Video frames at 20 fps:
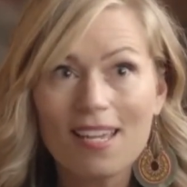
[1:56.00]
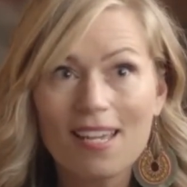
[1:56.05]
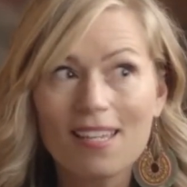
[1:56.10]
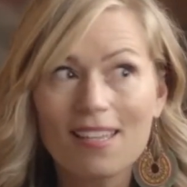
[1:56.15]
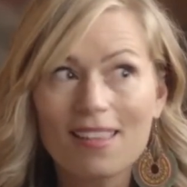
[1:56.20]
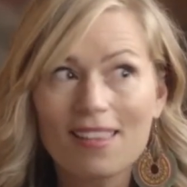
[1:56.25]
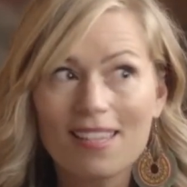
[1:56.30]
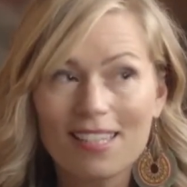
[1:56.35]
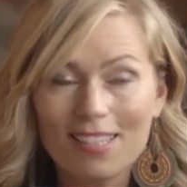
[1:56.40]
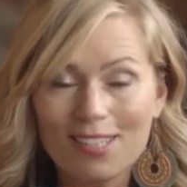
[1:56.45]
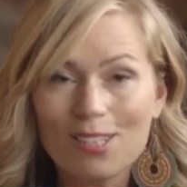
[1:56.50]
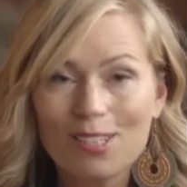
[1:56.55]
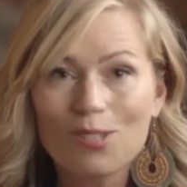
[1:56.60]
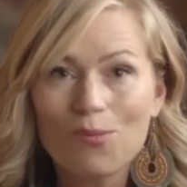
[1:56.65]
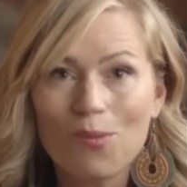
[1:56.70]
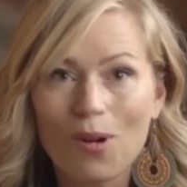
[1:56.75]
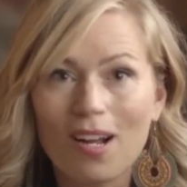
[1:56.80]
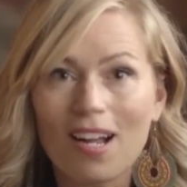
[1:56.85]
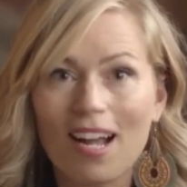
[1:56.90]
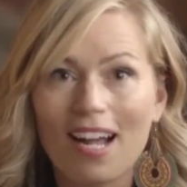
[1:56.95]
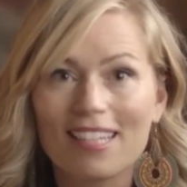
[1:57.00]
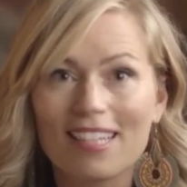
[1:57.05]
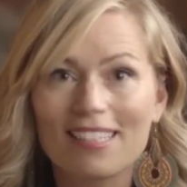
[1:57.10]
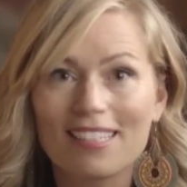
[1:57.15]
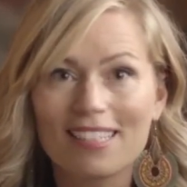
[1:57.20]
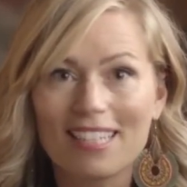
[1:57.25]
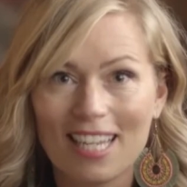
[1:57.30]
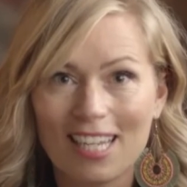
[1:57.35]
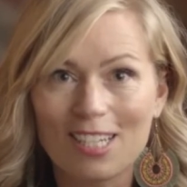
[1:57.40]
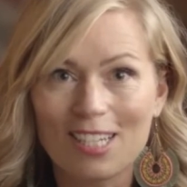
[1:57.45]
this is where God's
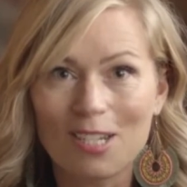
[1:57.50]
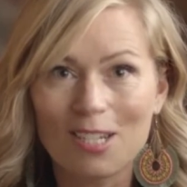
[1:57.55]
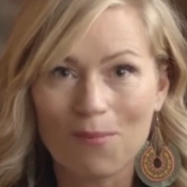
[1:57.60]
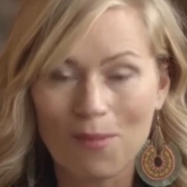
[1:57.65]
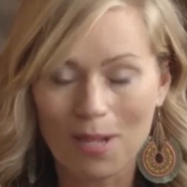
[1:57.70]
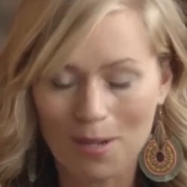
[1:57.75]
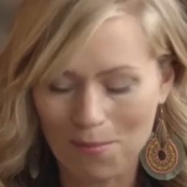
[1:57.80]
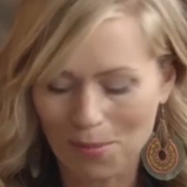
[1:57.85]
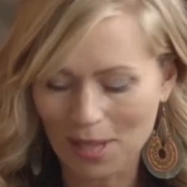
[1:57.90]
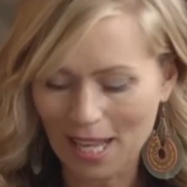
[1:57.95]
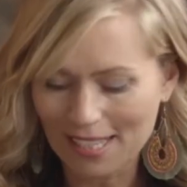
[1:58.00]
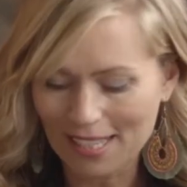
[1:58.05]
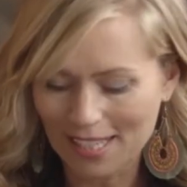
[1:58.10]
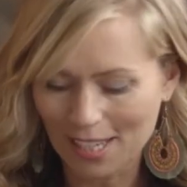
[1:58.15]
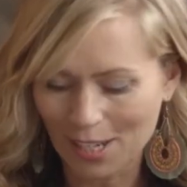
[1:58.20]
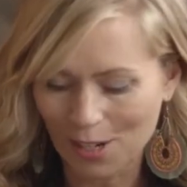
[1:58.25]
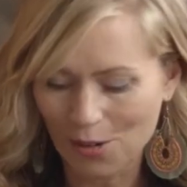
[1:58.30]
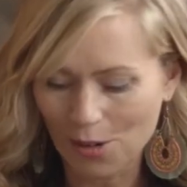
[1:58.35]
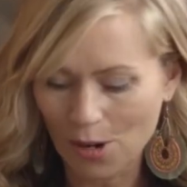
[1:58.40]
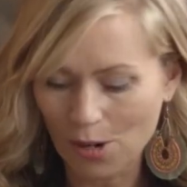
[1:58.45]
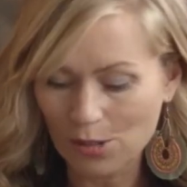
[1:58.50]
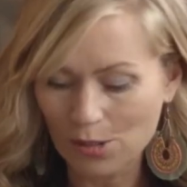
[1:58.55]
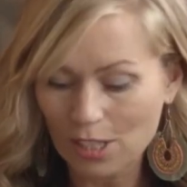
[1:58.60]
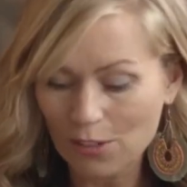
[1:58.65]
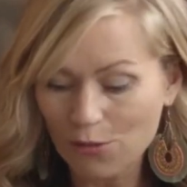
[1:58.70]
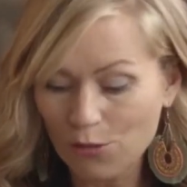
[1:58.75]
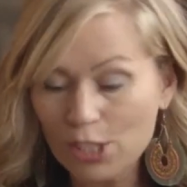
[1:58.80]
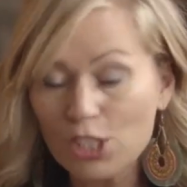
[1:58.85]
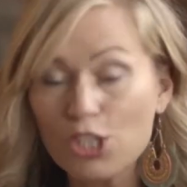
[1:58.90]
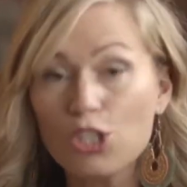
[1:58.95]
kingdom and blessing grows.
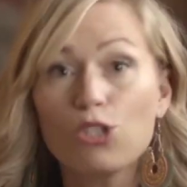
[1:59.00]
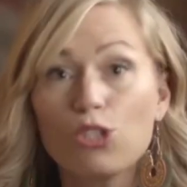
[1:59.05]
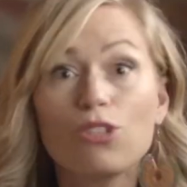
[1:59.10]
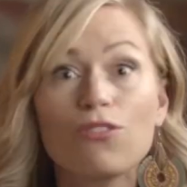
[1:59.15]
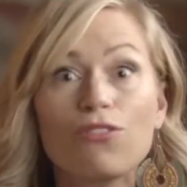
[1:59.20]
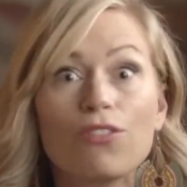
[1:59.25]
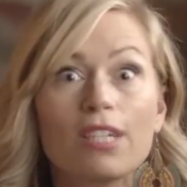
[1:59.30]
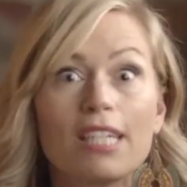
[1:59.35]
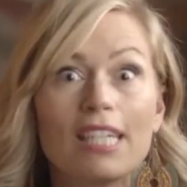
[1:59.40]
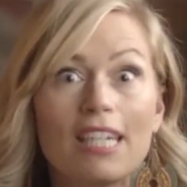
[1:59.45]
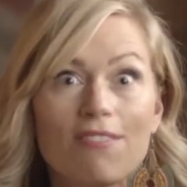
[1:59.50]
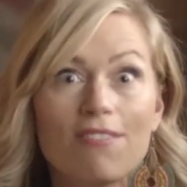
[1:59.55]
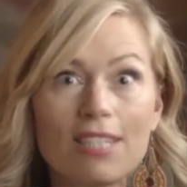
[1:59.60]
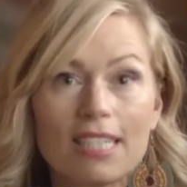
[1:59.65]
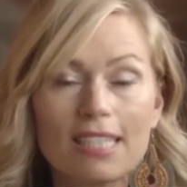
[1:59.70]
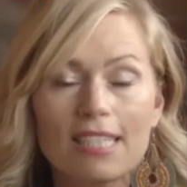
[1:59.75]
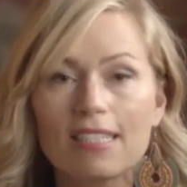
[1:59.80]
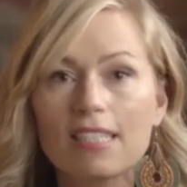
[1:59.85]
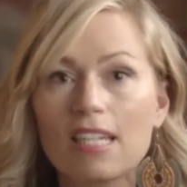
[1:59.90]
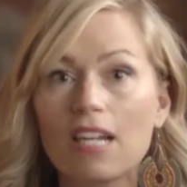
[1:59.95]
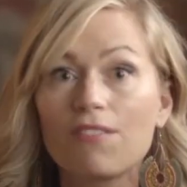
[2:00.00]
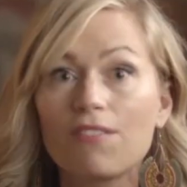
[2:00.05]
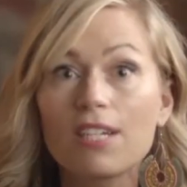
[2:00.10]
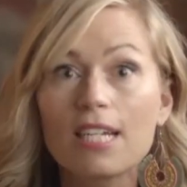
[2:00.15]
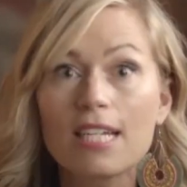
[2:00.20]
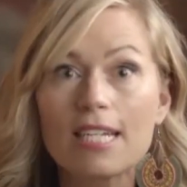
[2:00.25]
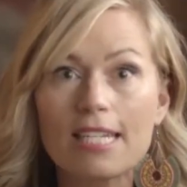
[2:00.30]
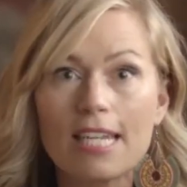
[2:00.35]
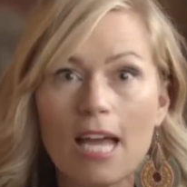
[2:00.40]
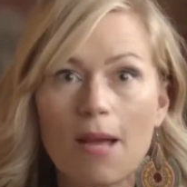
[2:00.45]
If we choose forgiveness instead of
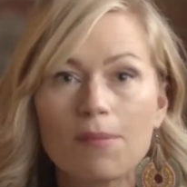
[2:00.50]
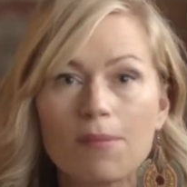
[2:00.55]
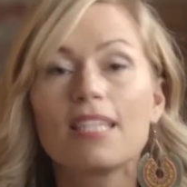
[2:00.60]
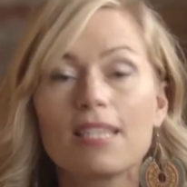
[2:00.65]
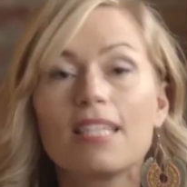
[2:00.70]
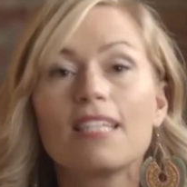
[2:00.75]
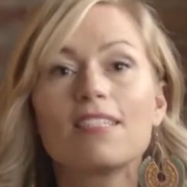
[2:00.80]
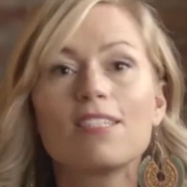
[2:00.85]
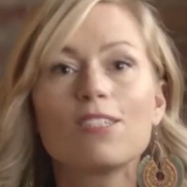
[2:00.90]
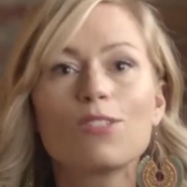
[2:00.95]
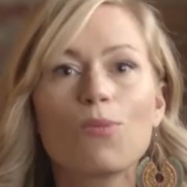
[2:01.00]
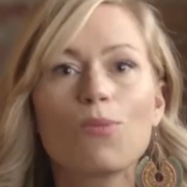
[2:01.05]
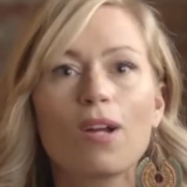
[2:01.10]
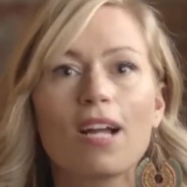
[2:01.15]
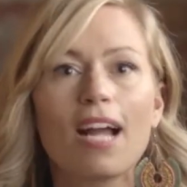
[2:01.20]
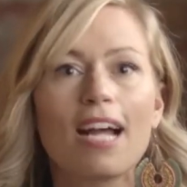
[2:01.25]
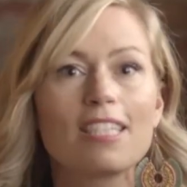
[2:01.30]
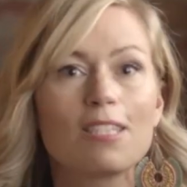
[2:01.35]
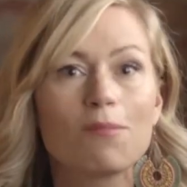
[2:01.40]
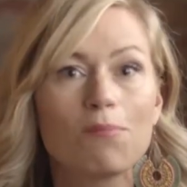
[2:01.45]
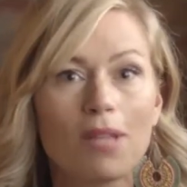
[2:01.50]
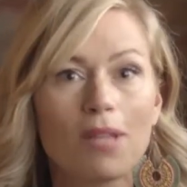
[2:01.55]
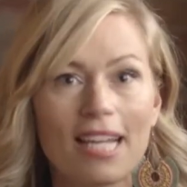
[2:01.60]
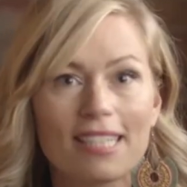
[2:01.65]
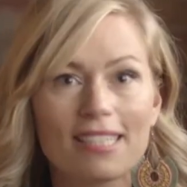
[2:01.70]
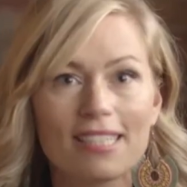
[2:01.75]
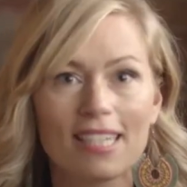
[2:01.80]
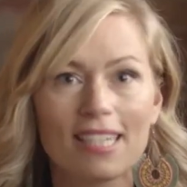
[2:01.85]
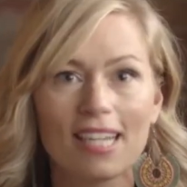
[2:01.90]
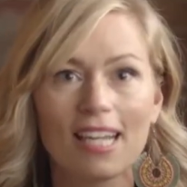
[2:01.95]
contempt, this is where God's
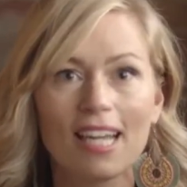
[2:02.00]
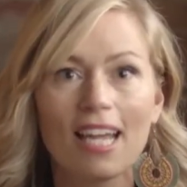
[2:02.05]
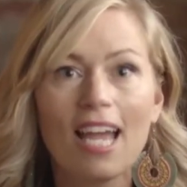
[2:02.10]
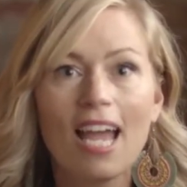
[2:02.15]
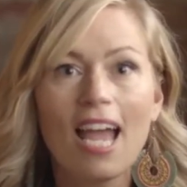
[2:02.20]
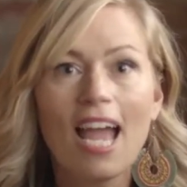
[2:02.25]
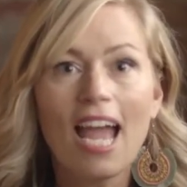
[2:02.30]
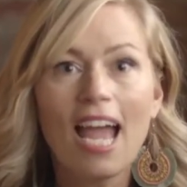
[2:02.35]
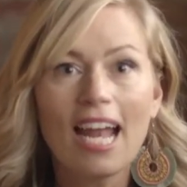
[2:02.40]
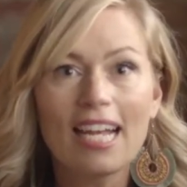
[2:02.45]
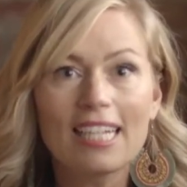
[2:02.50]
blessing and